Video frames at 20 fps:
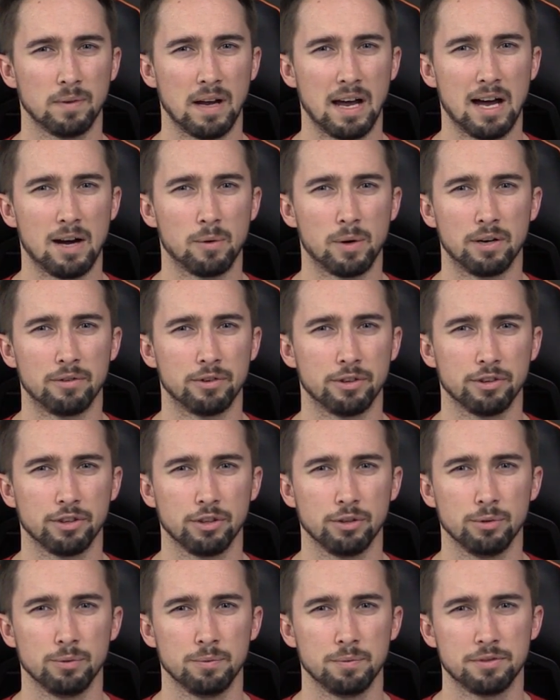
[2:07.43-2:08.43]
however
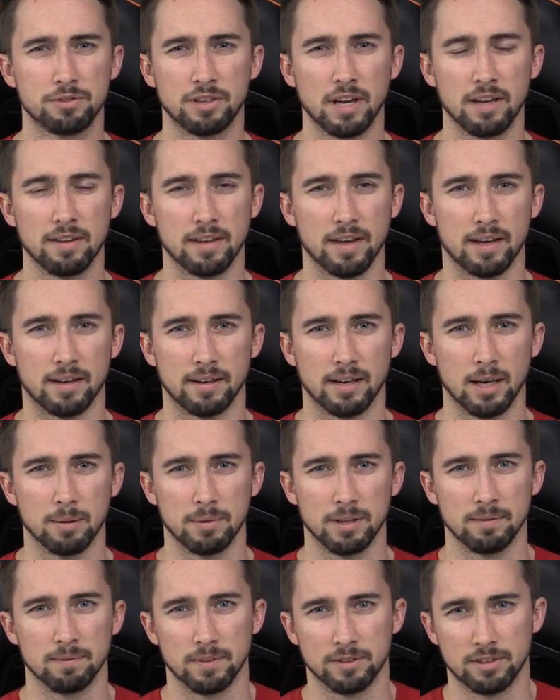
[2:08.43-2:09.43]
you say that. I
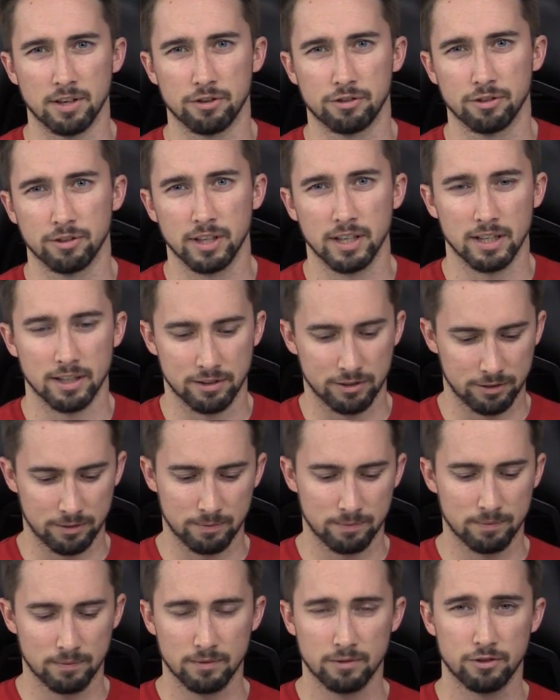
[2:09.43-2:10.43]
mean, essentially it's
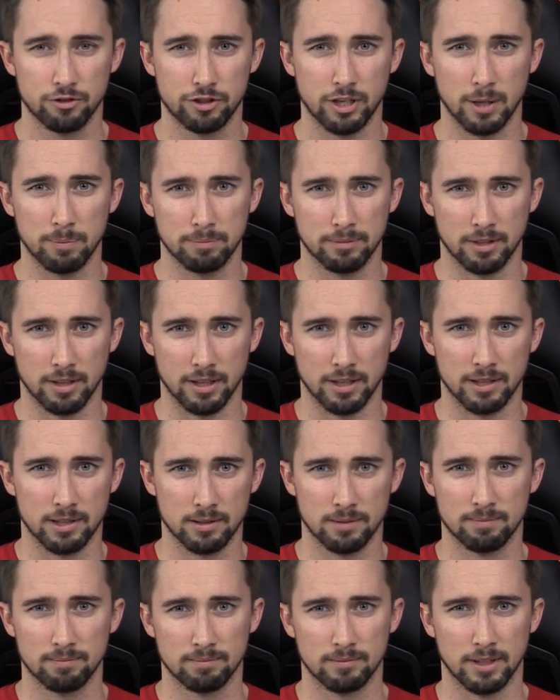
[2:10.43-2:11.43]
shaped like
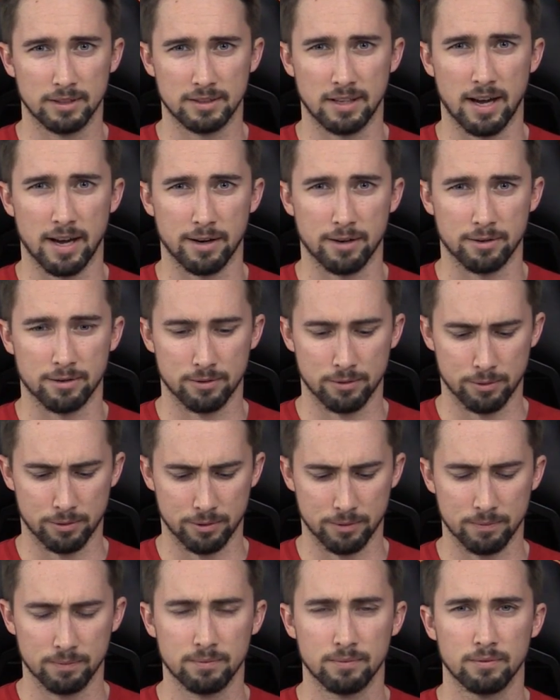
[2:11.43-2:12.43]
a tire
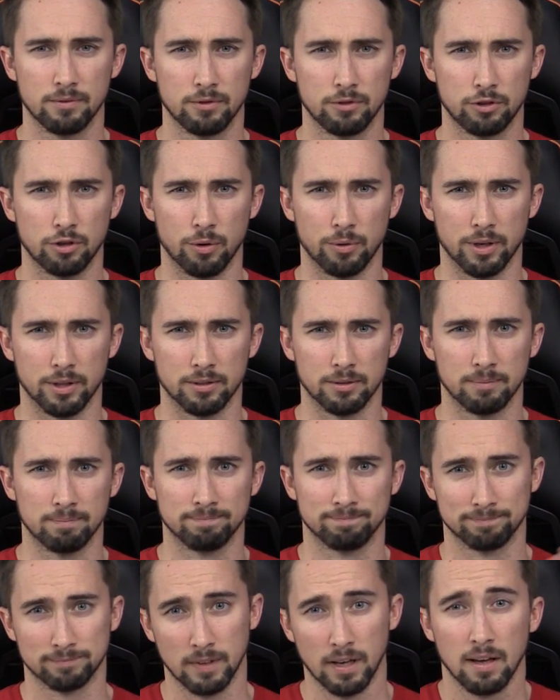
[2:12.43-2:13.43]
or donut.
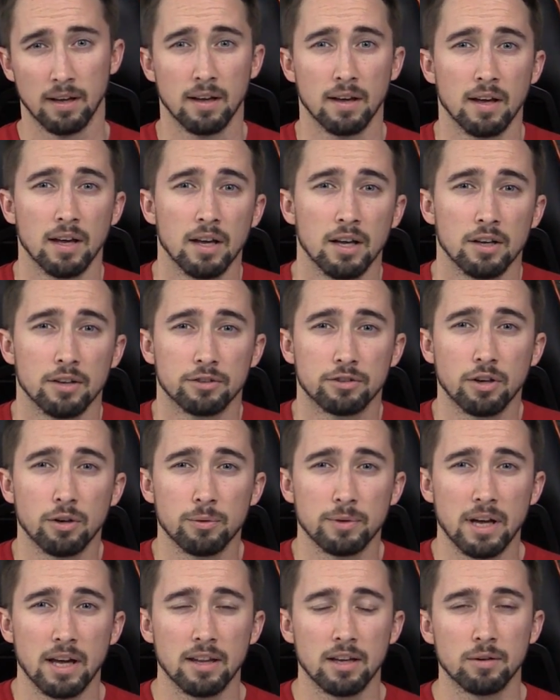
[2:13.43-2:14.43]
So
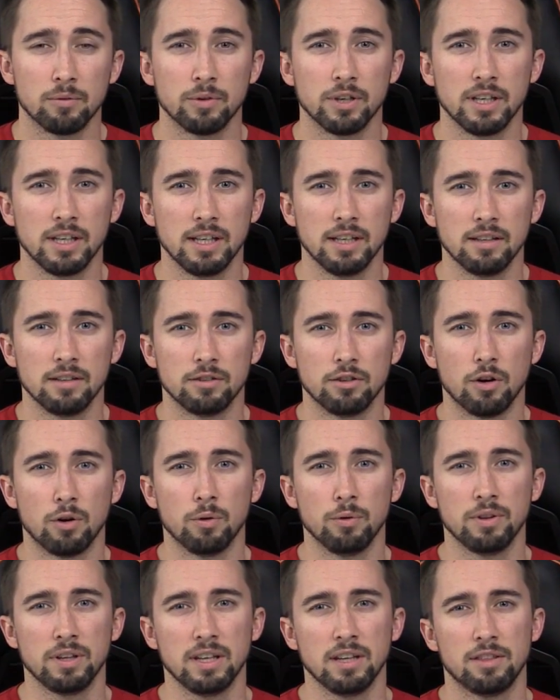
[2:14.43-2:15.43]
now that we
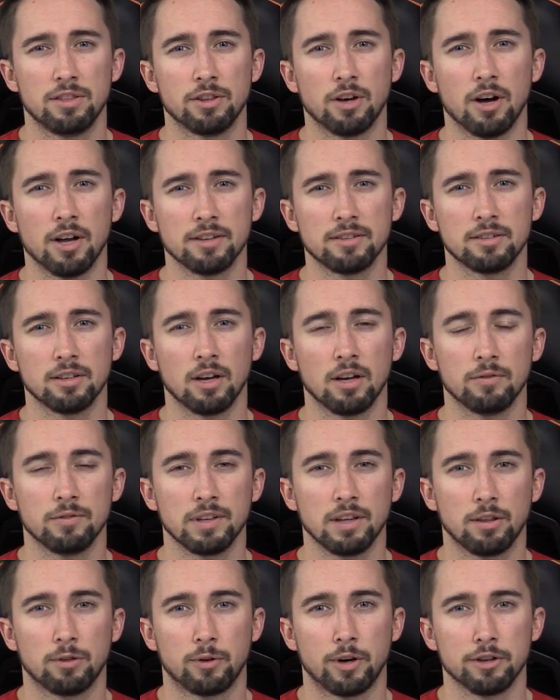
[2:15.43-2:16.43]
know the thoughts of
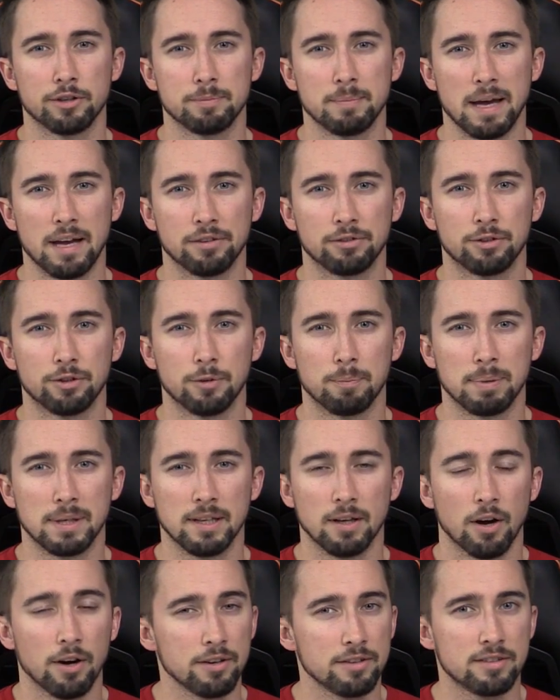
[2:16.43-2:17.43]
the Thrustmaster
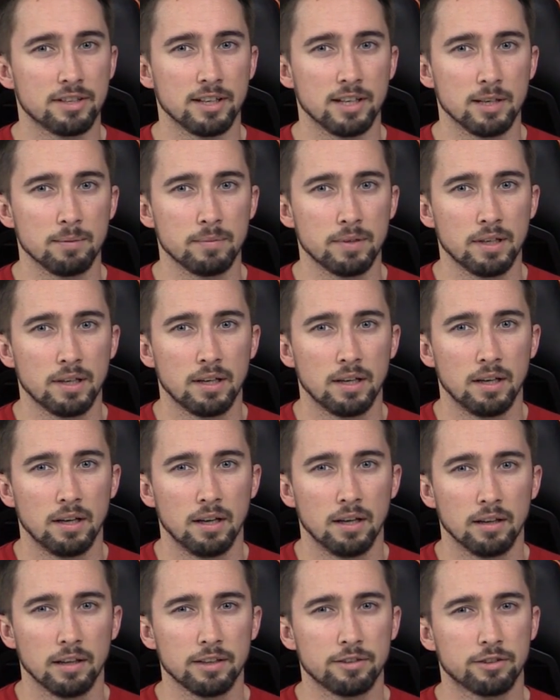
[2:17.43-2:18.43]
PR team,
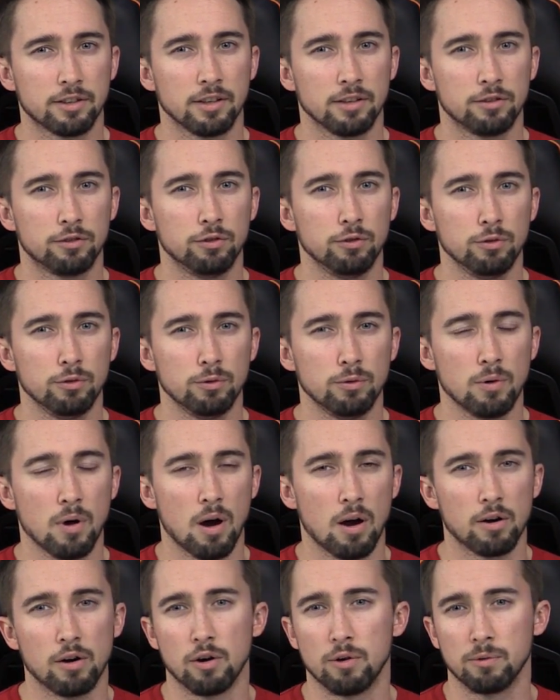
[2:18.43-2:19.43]
let's get to
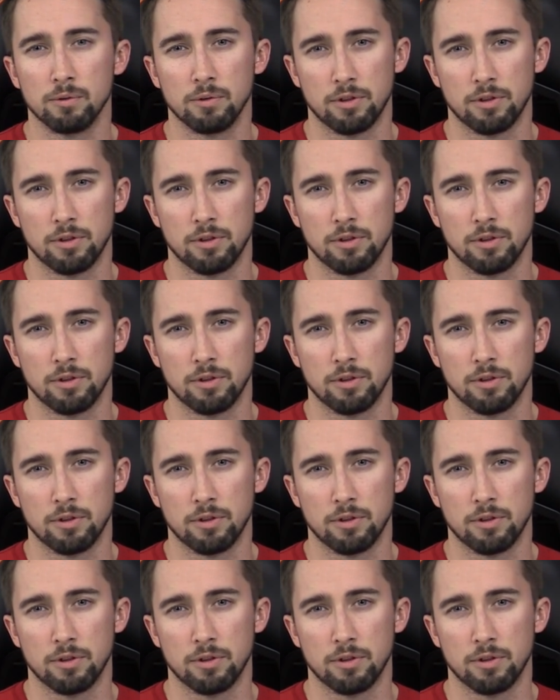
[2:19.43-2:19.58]
our own